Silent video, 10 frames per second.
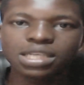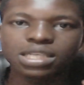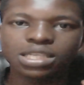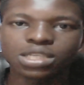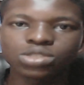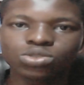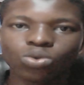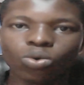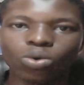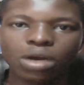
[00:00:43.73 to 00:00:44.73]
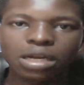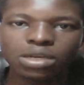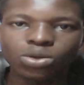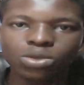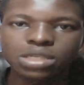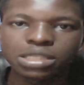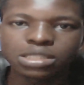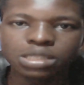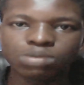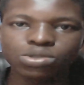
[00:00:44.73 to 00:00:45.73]
is to know the
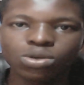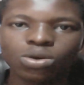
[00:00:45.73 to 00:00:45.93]
tips